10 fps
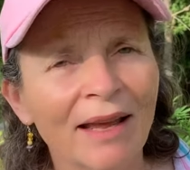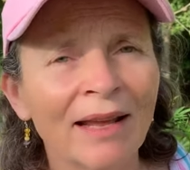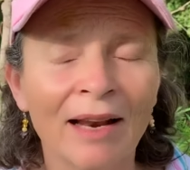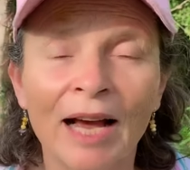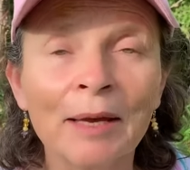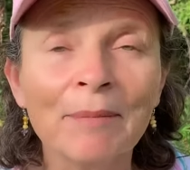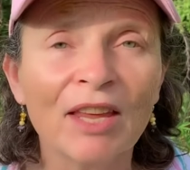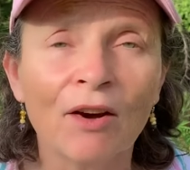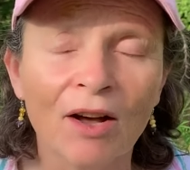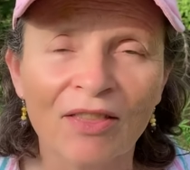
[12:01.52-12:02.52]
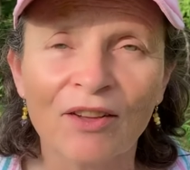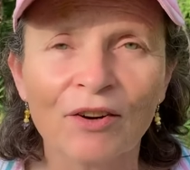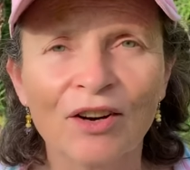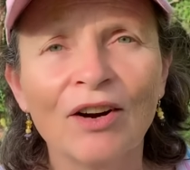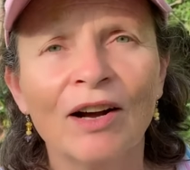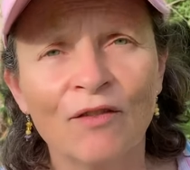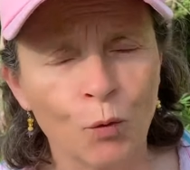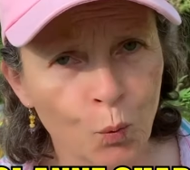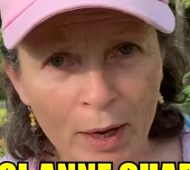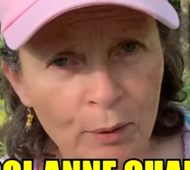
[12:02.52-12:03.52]
and I'm the author of
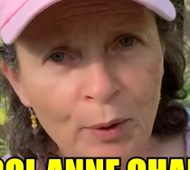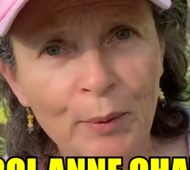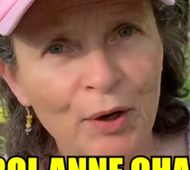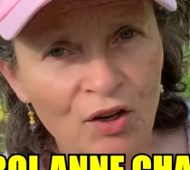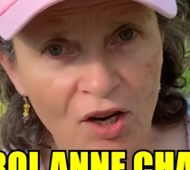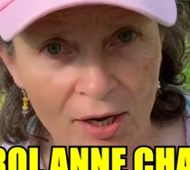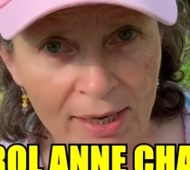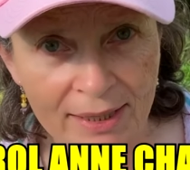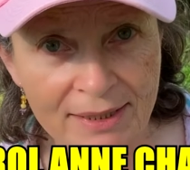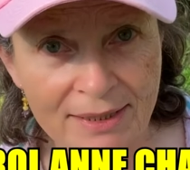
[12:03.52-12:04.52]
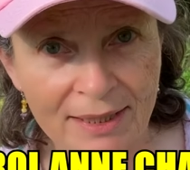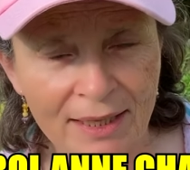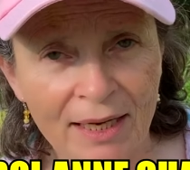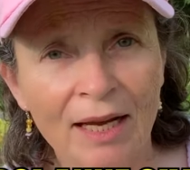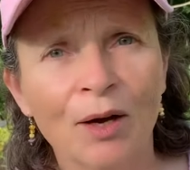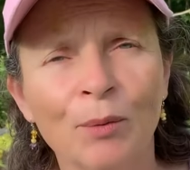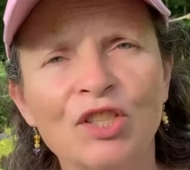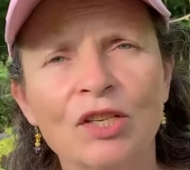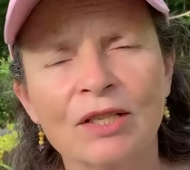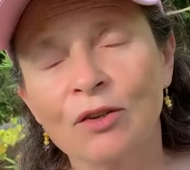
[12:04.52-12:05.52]
When We Were Gods,
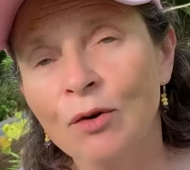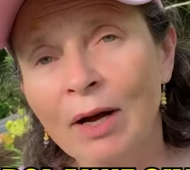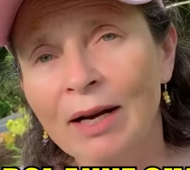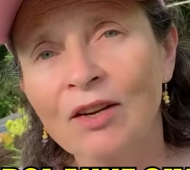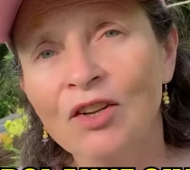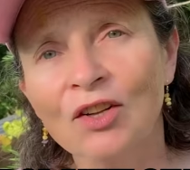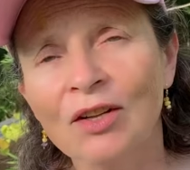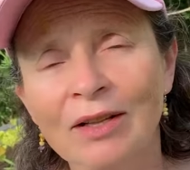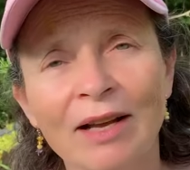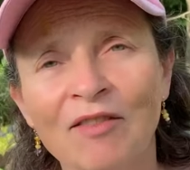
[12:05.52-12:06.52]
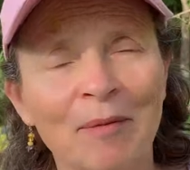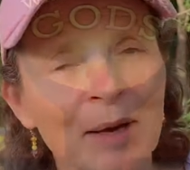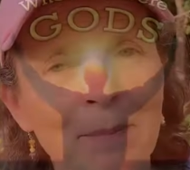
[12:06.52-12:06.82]
which is a chronicle of my